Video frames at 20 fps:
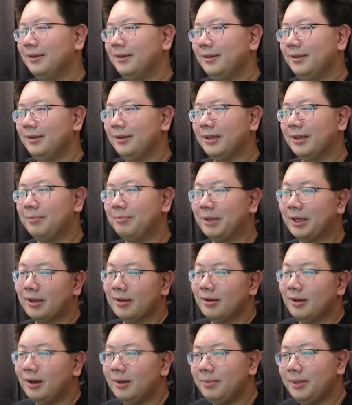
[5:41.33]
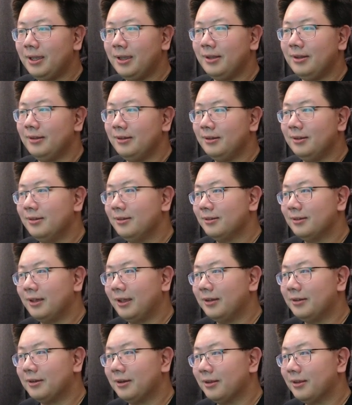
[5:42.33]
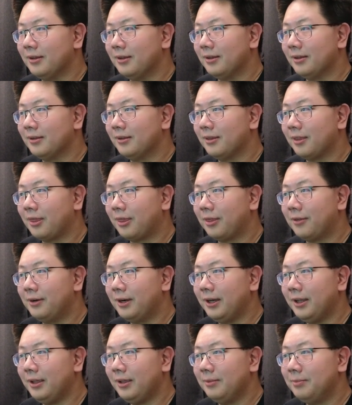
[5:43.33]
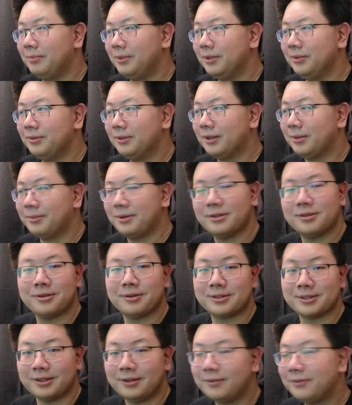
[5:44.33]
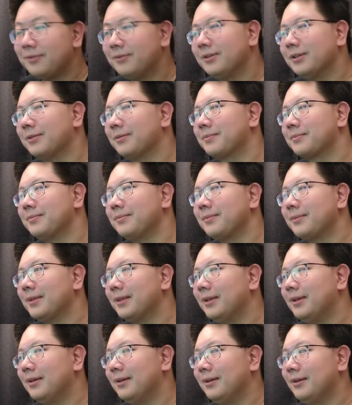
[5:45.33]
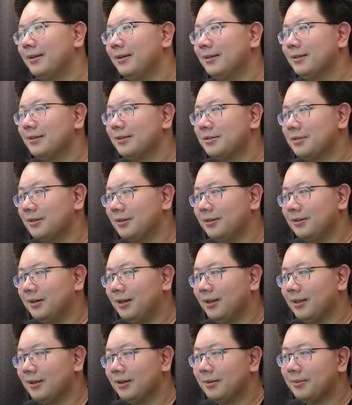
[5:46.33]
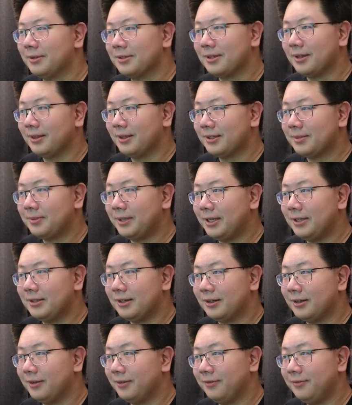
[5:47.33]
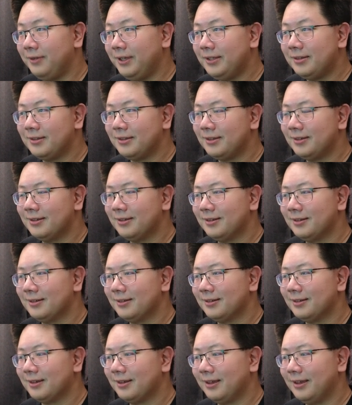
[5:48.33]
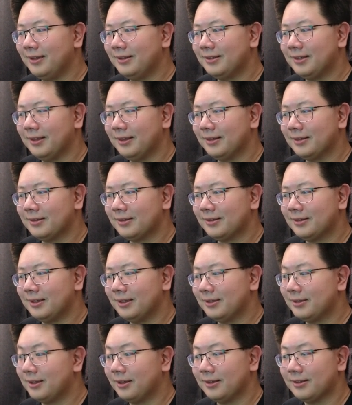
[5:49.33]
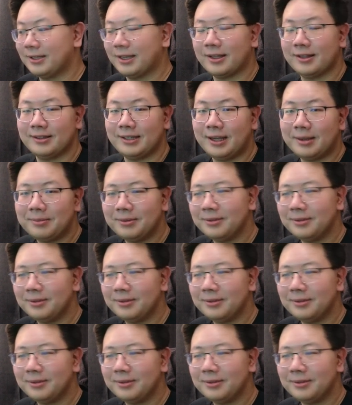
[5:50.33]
You can make a copy and enter the 3 blue numbers yourself. So all the numbers on this page are in feet. It's on the second tab.